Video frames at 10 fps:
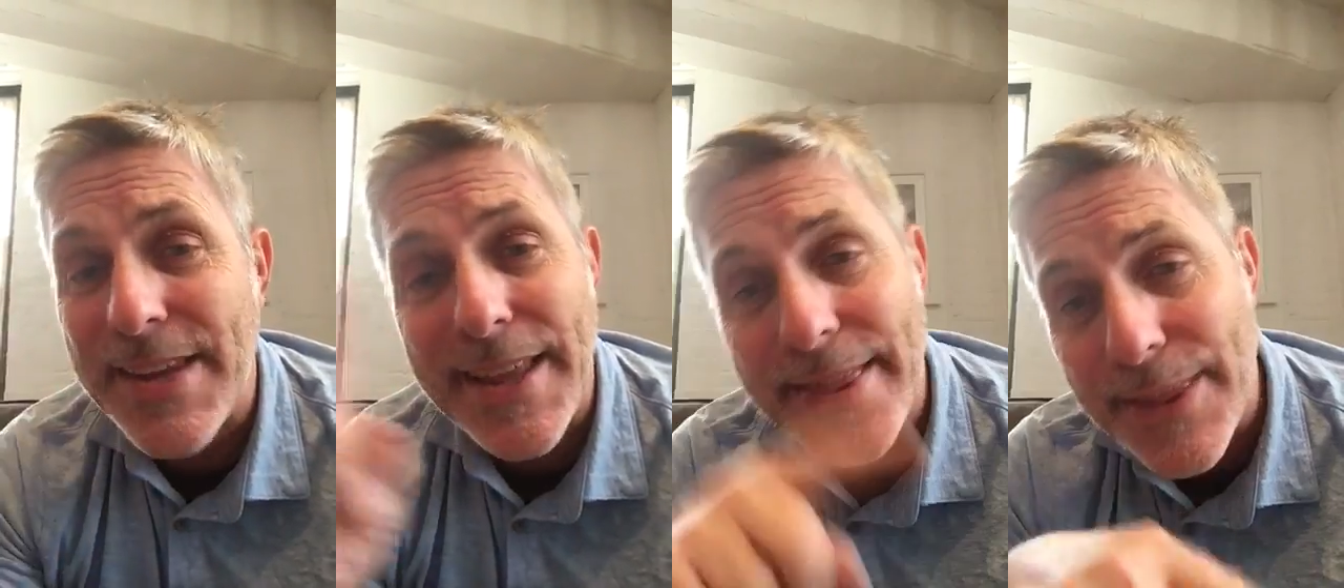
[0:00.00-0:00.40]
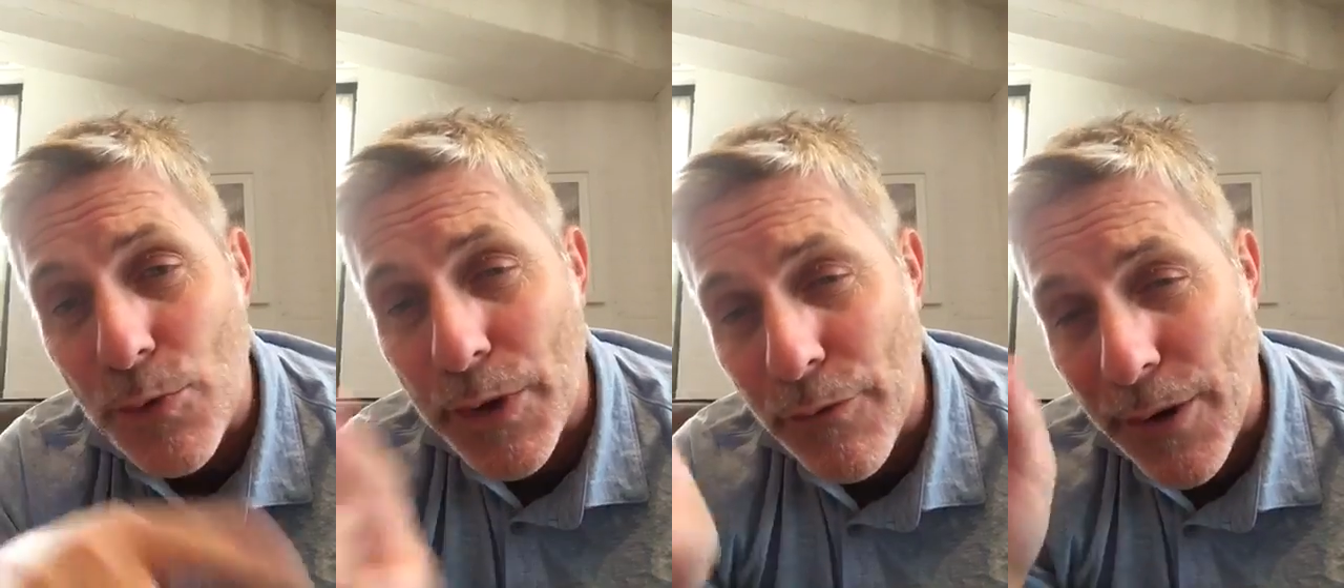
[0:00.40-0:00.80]
Yet
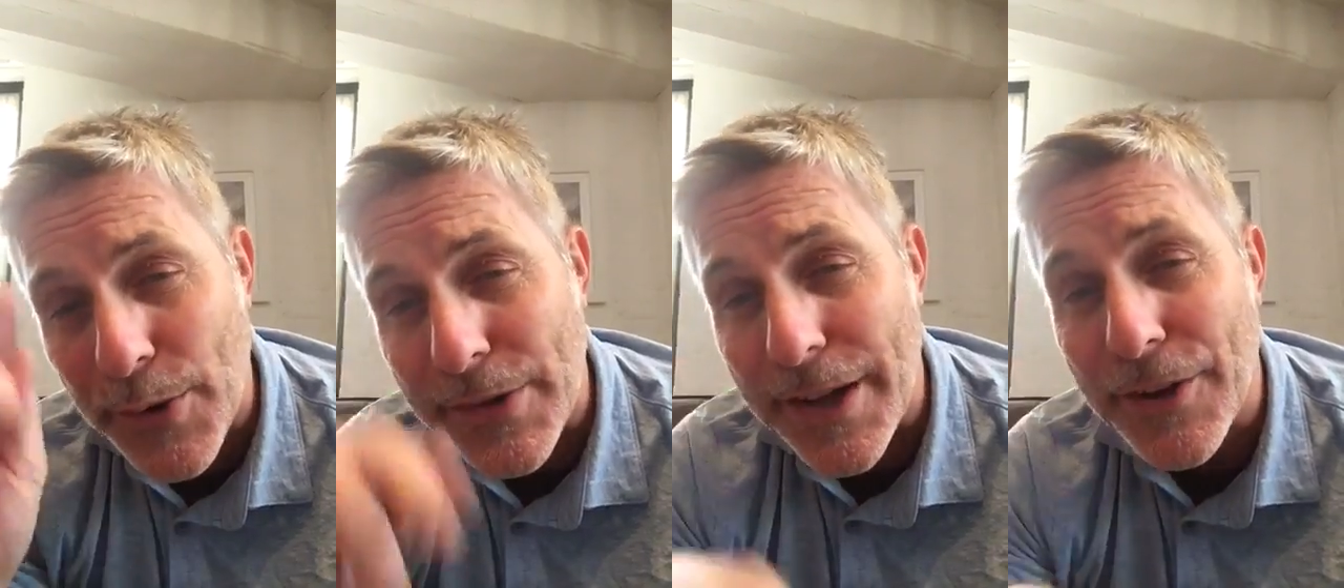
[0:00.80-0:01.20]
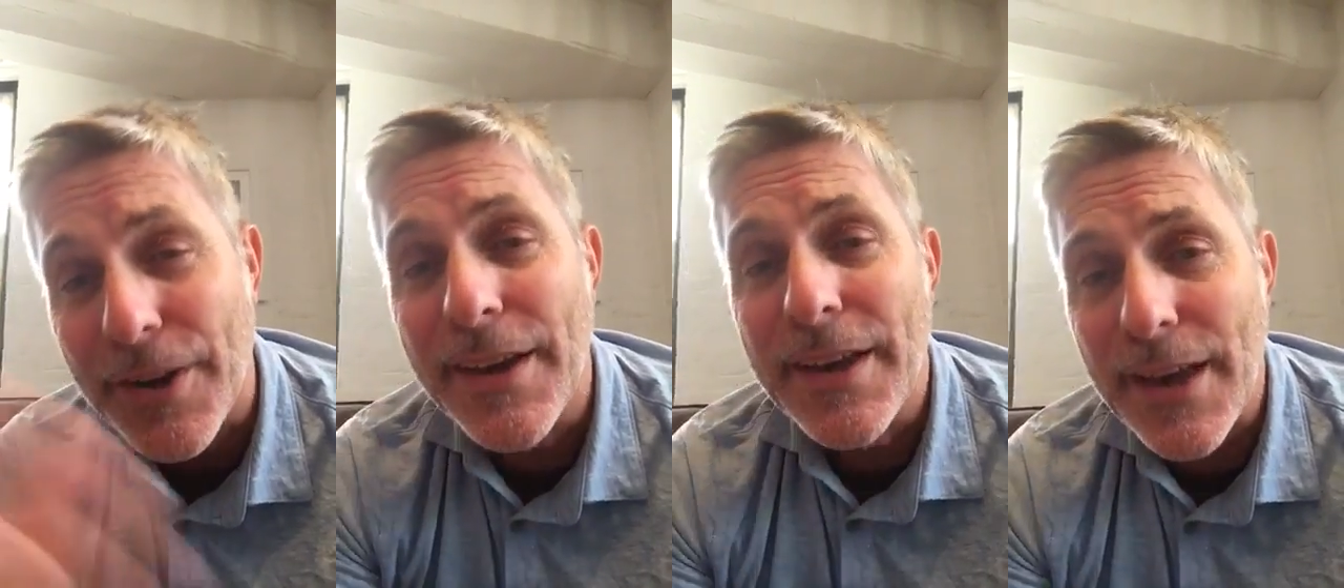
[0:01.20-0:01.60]
24 hours
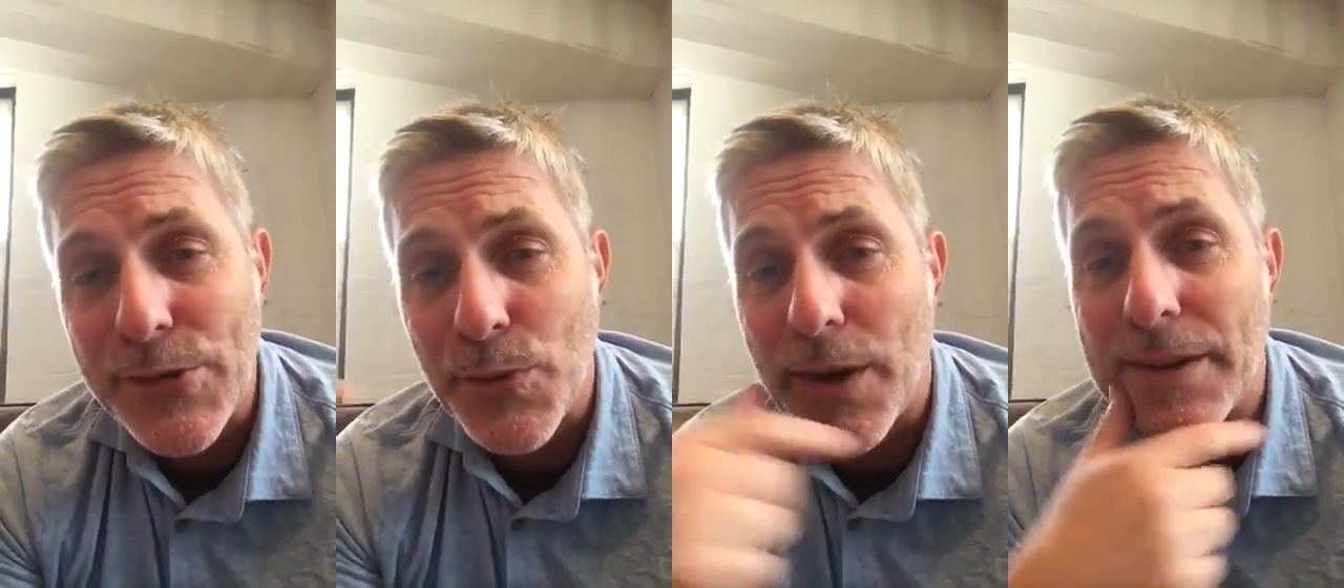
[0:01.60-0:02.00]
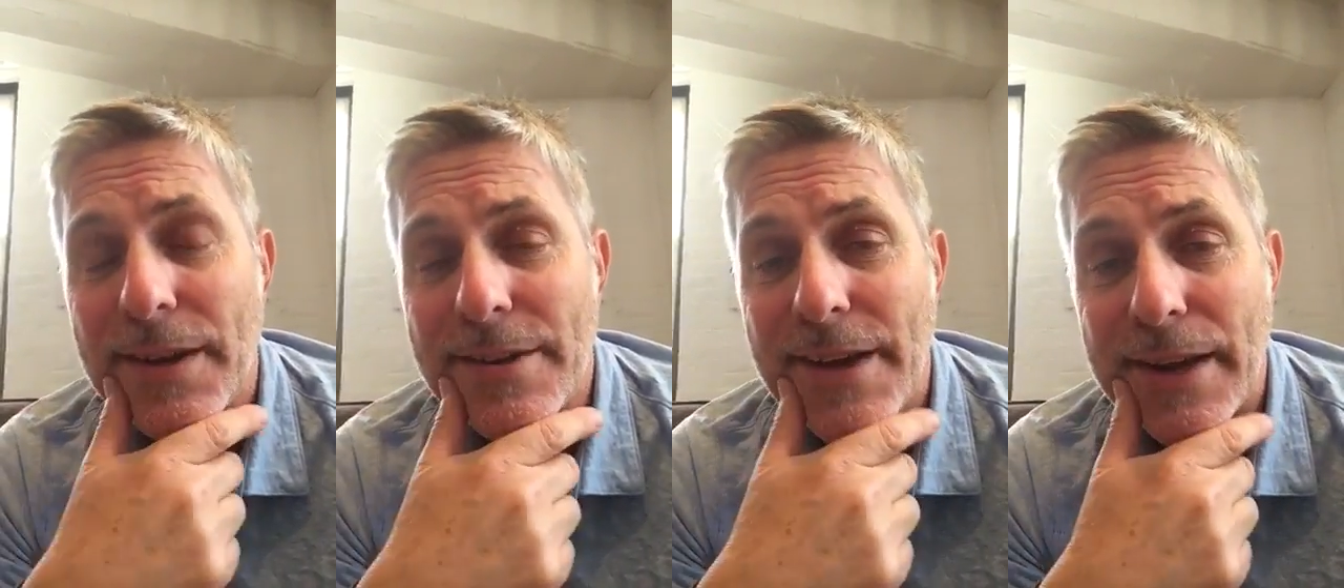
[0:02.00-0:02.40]
later, guess what?
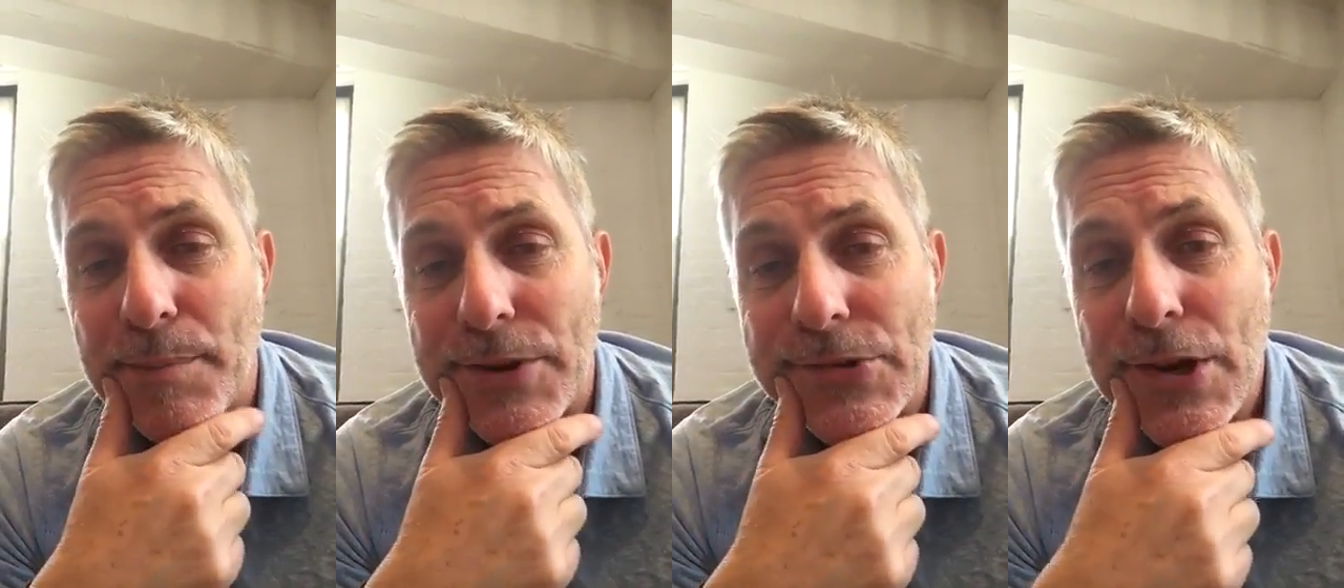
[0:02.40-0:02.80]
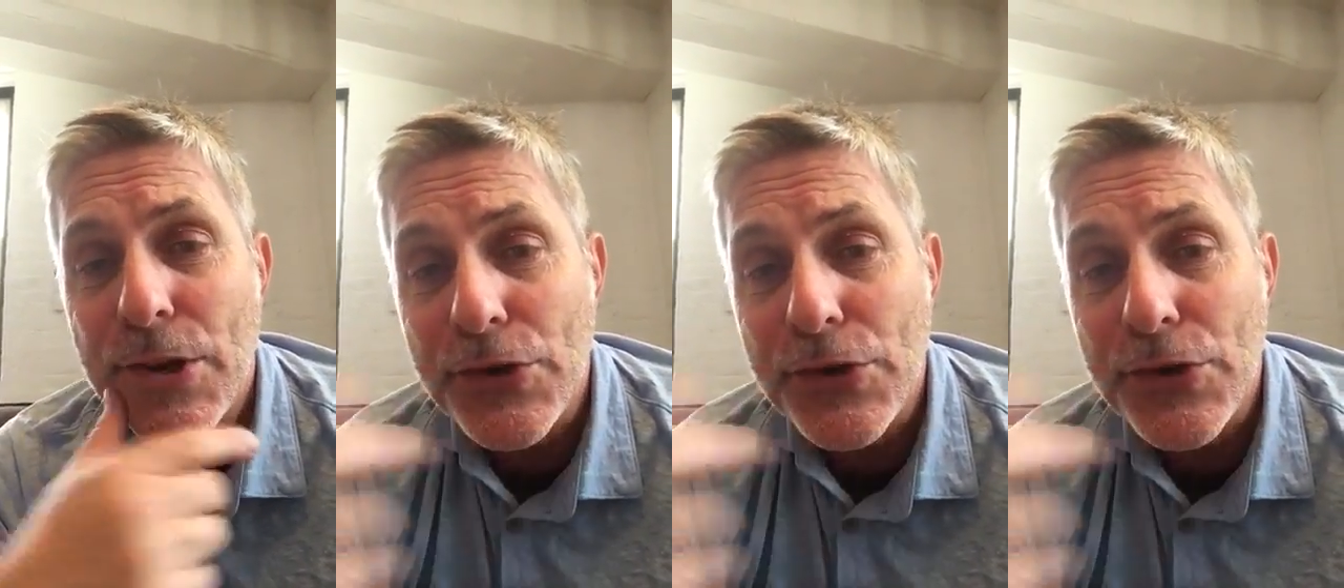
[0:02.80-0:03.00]
Indictments.